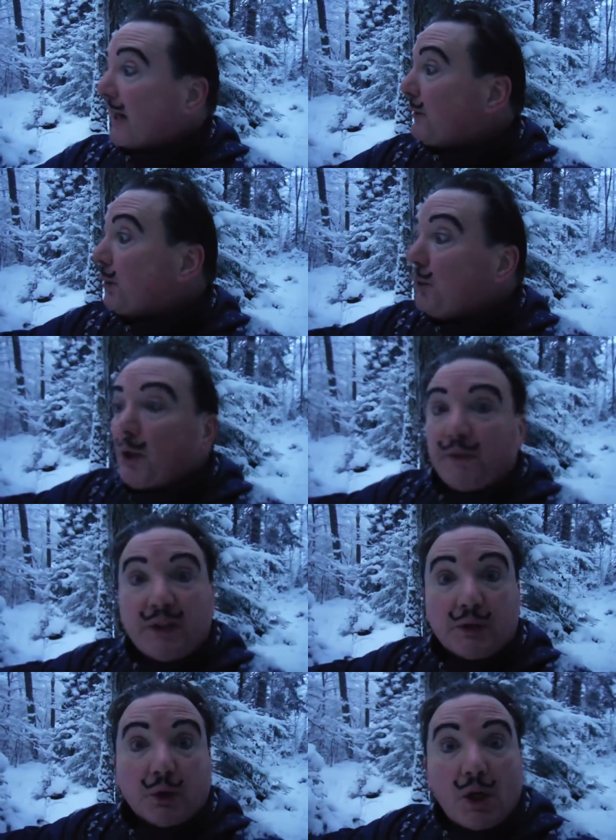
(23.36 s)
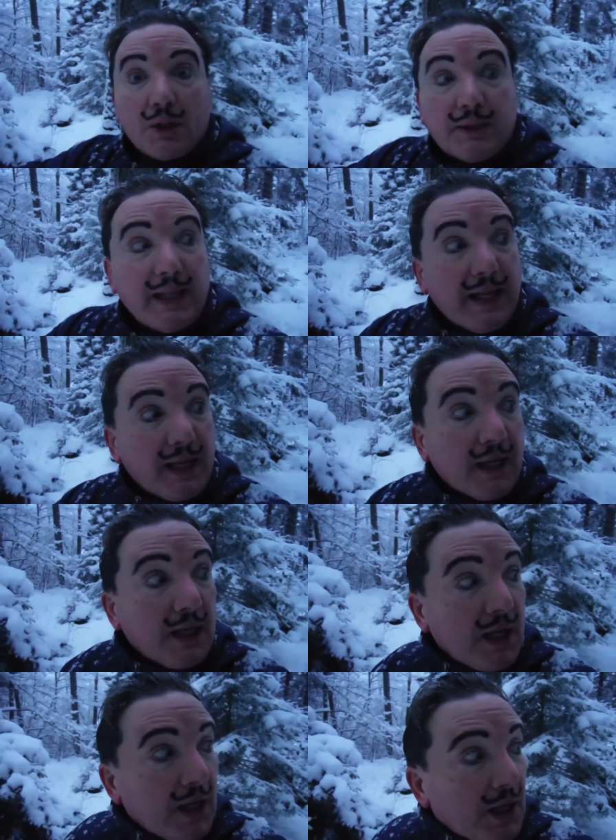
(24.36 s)
I don't know if there's rocks there.
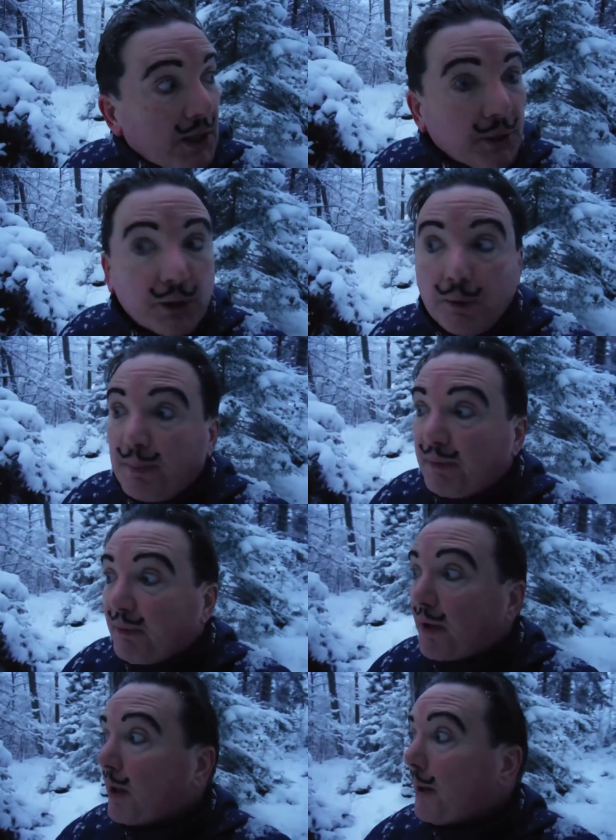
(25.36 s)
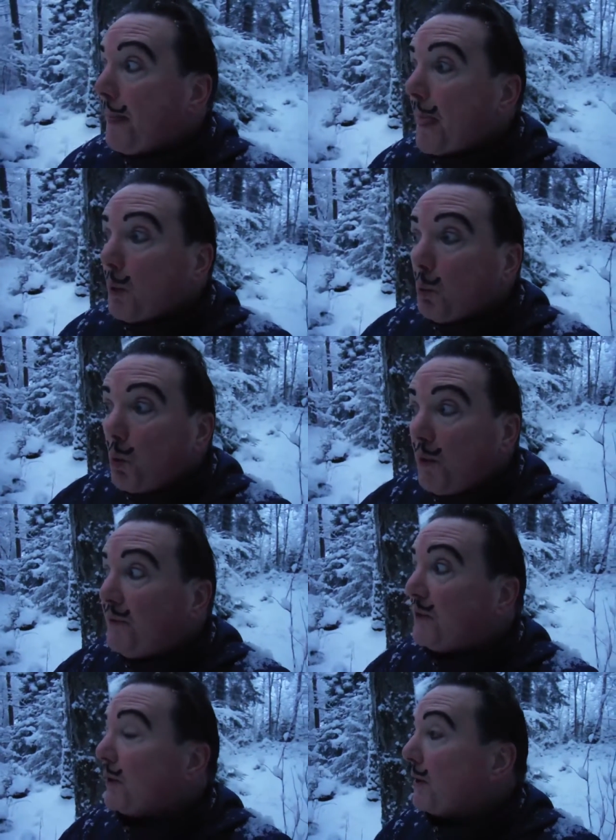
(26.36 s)
There could be the
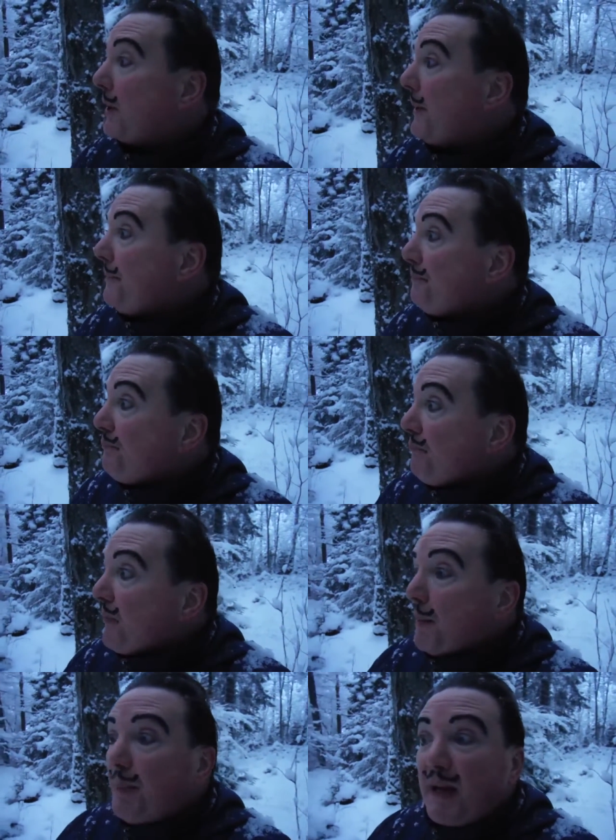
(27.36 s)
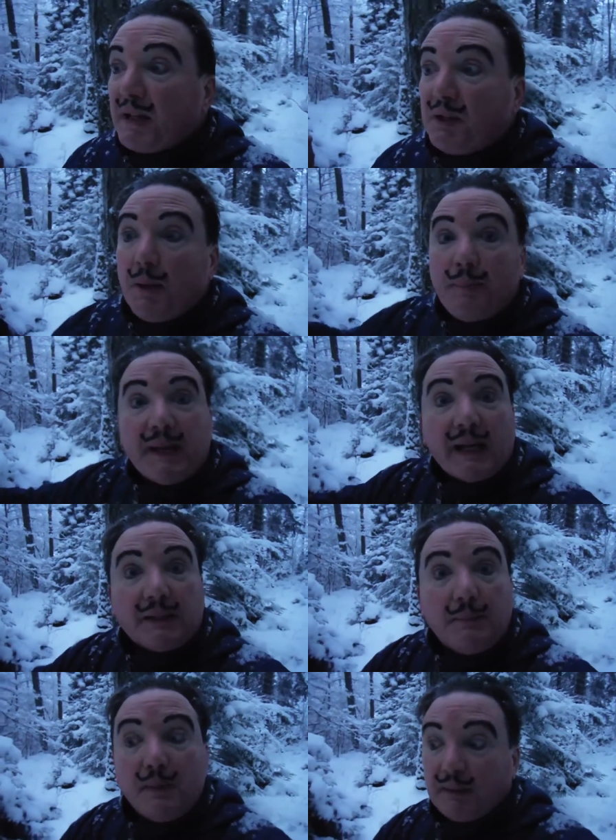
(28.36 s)
wolves or bears jumping out
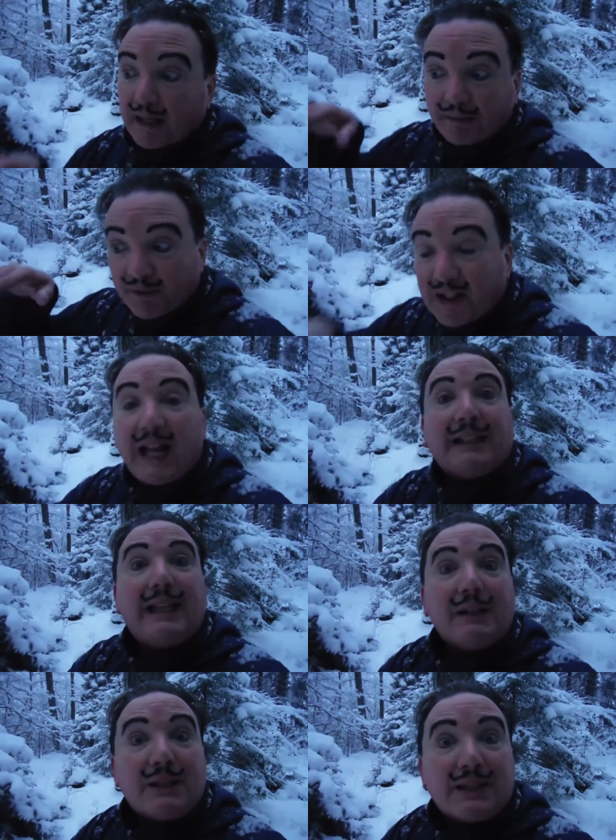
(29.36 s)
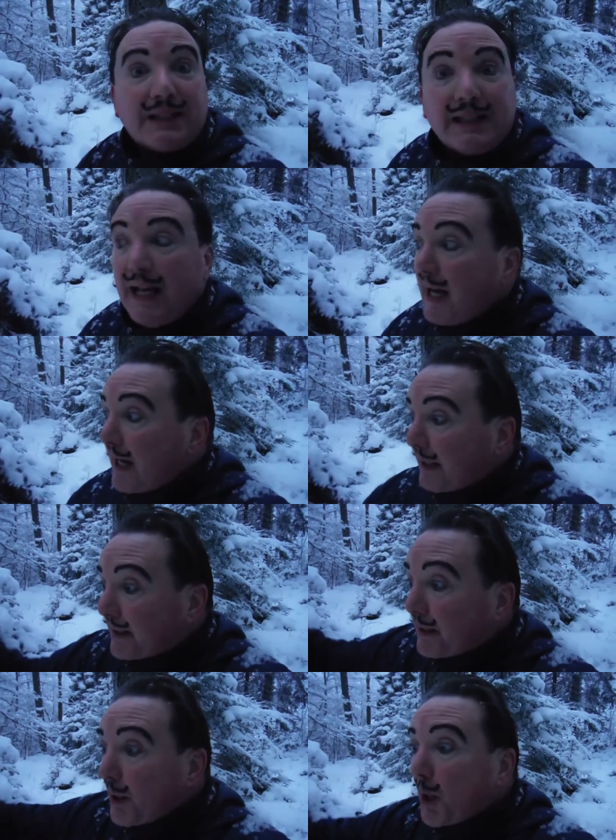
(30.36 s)
at me when I slide down this, the
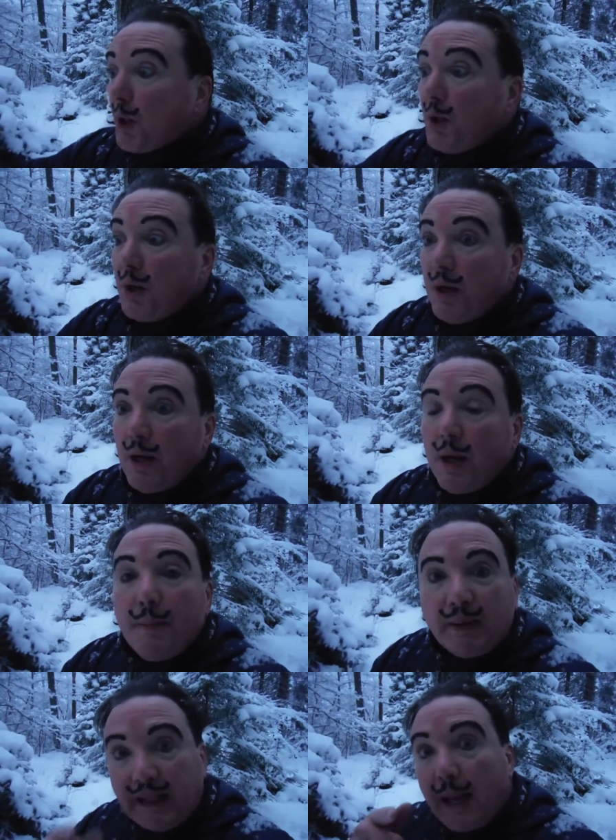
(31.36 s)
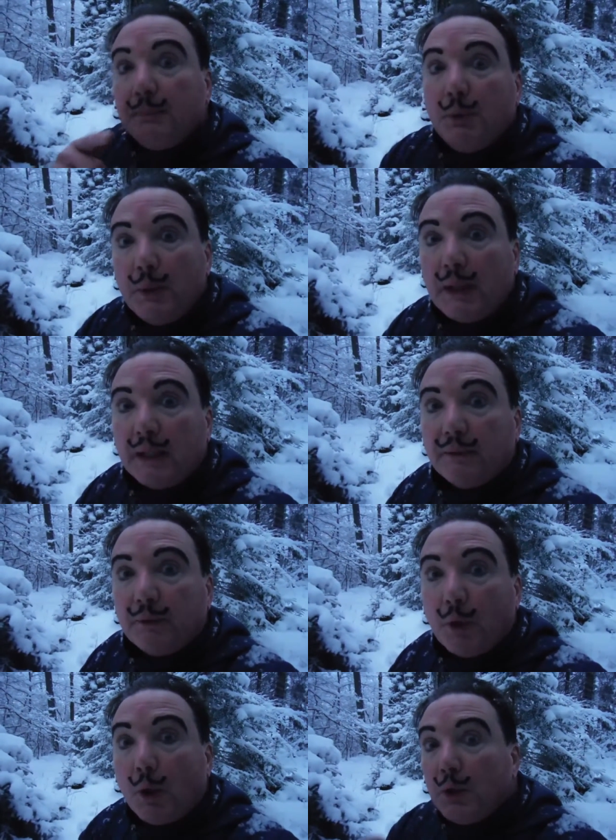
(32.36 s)
snow, but I'm doing it for
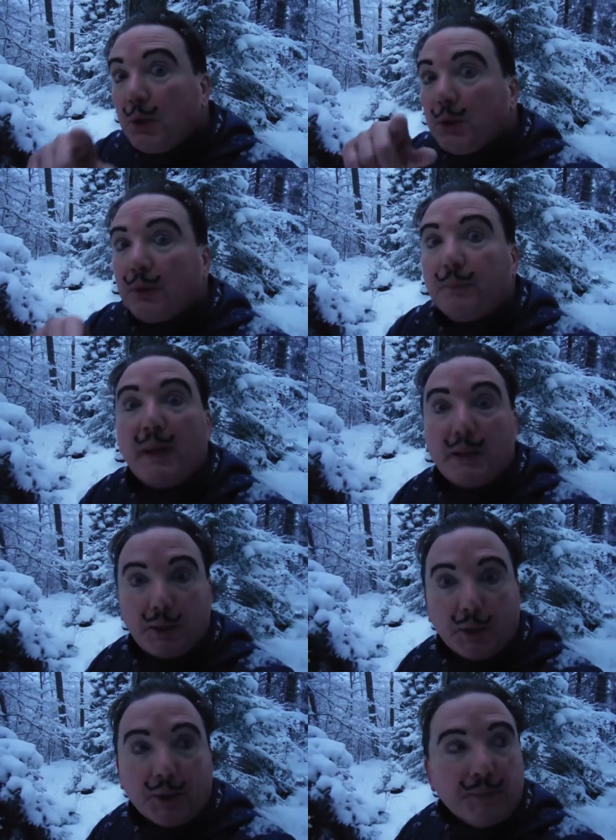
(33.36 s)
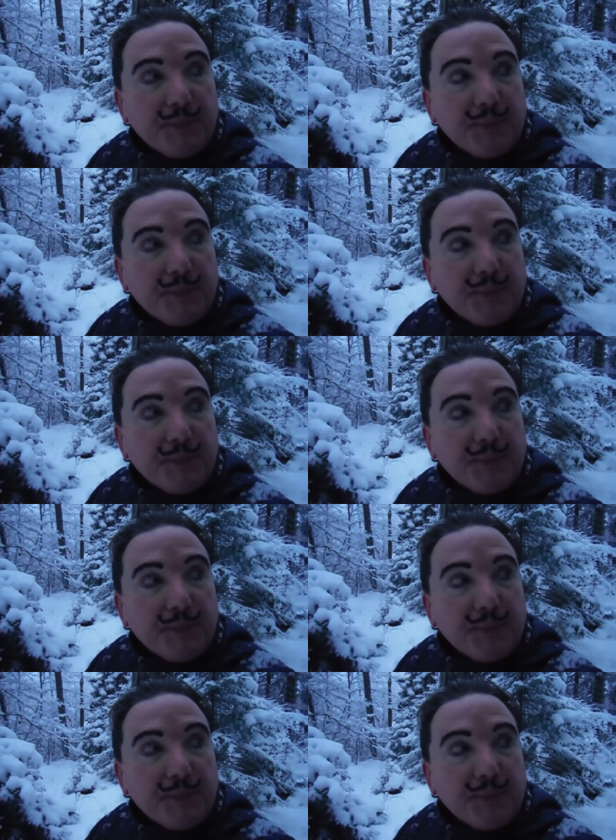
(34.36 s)
all your pleasure.